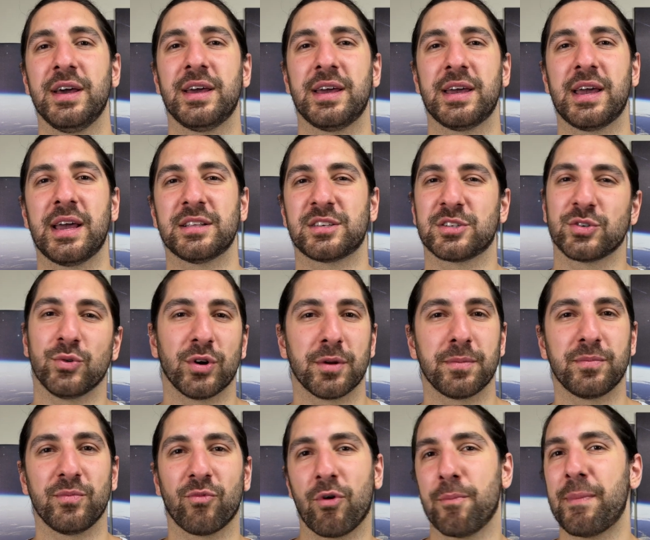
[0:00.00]
it sort
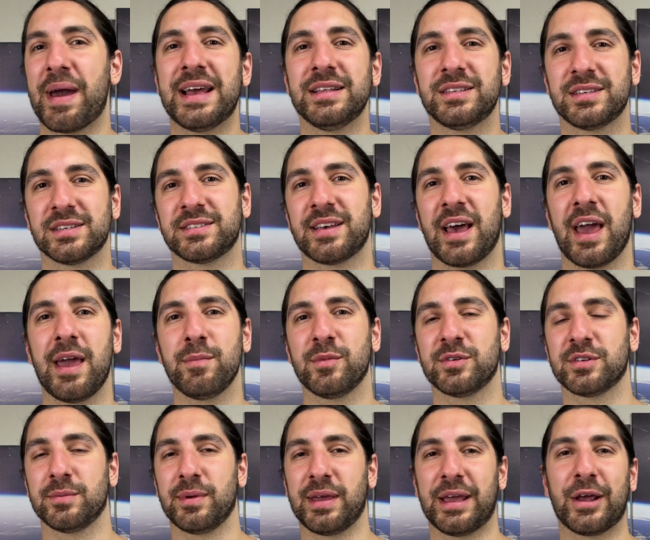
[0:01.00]
of remains the same
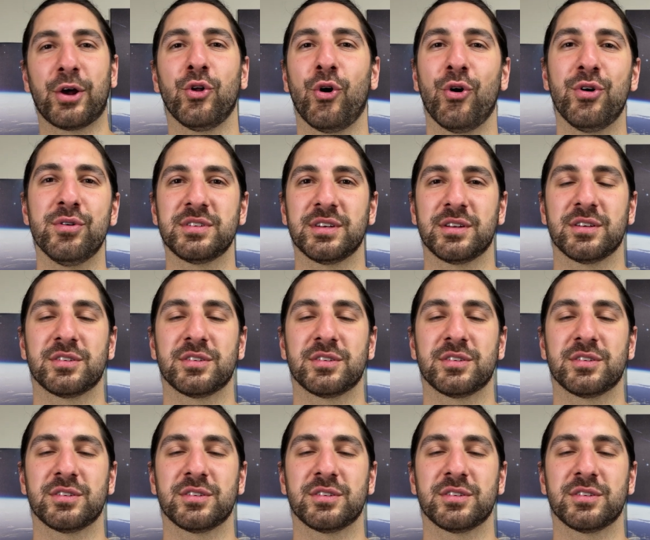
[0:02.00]
because I'm enclosed in a